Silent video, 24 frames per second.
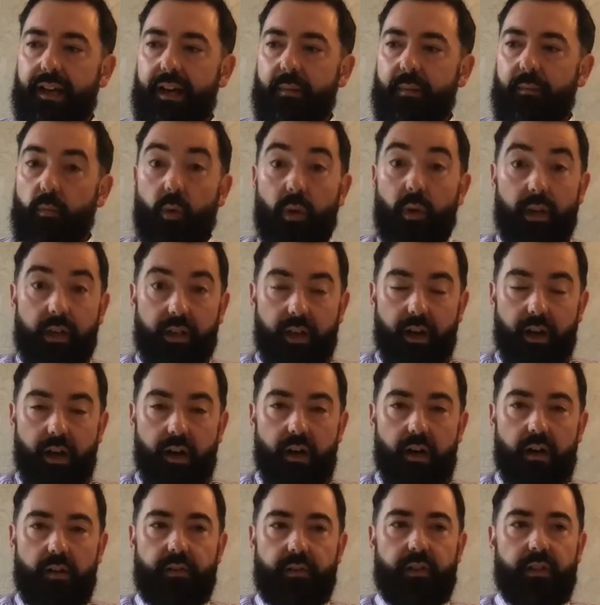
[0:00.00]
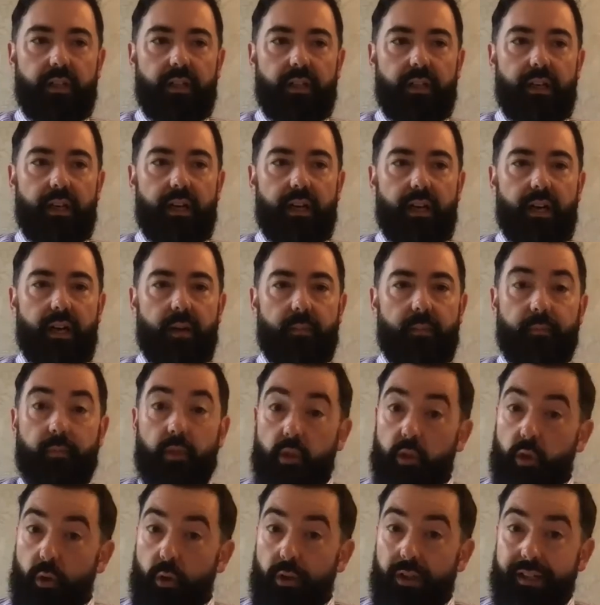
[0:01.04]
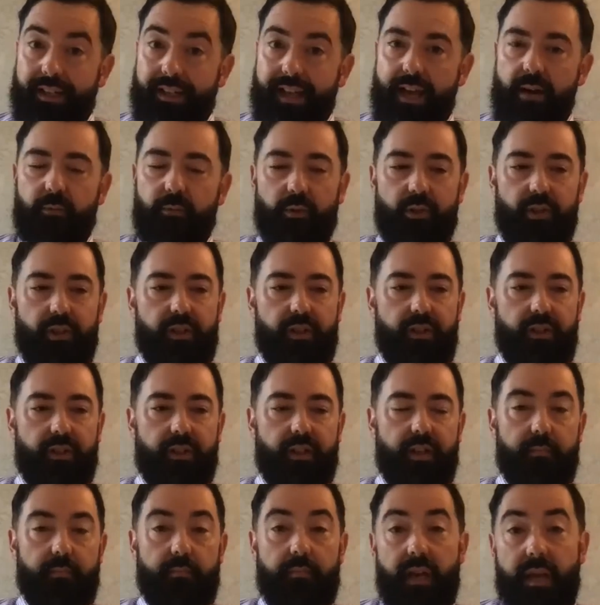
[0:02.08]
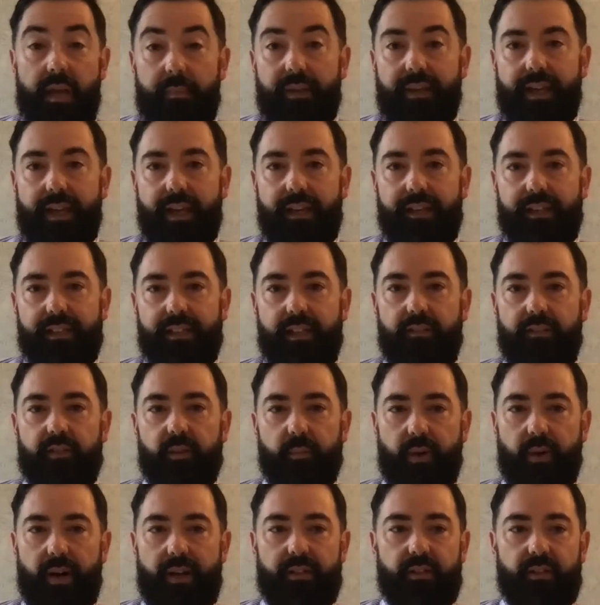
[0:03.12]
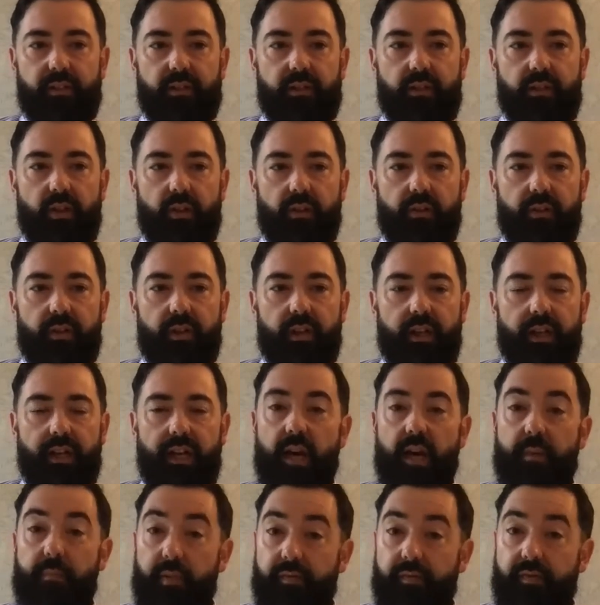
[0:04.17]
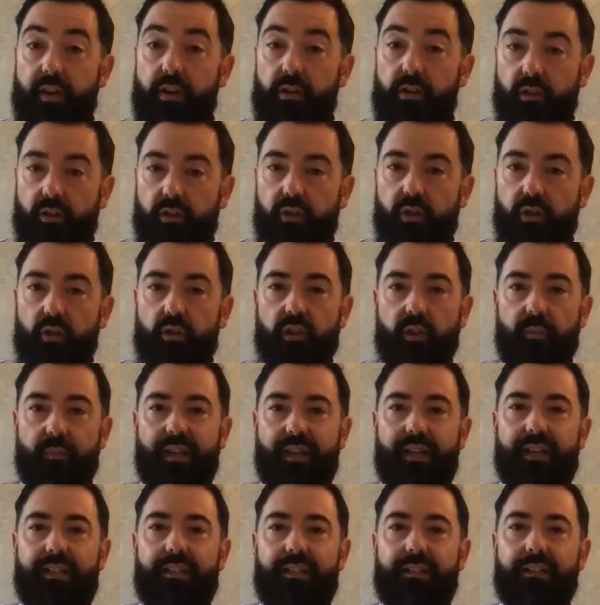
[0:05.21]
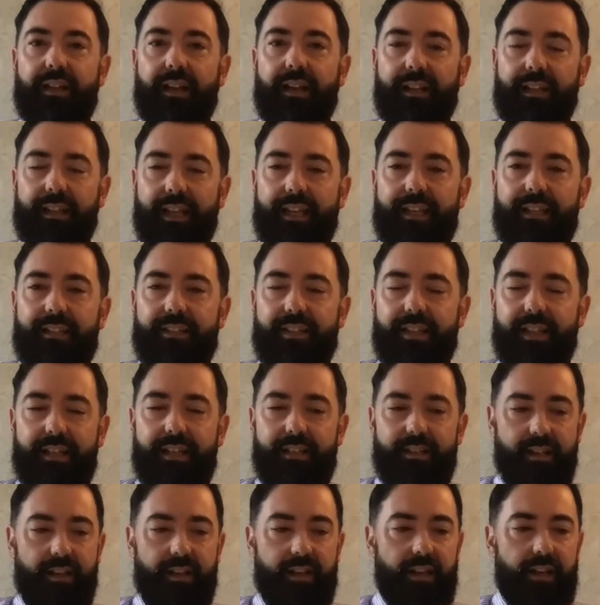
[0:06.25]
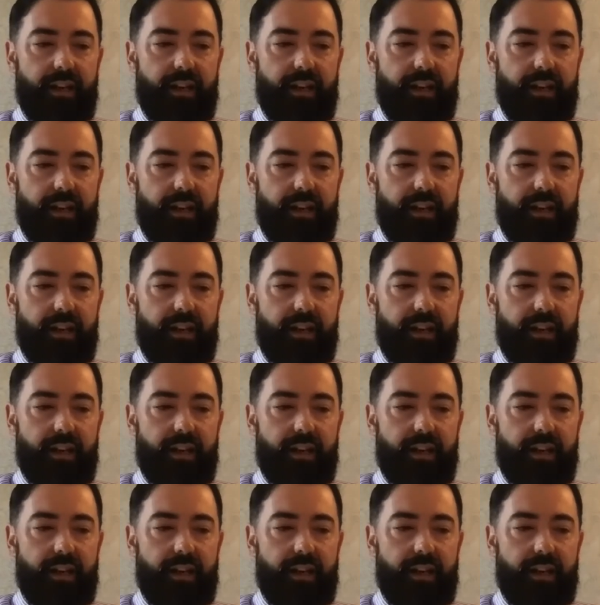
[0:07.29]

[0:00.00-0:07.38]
work hard, grow your network, maybe get yourselves a presence on professional social media like LinkedIn,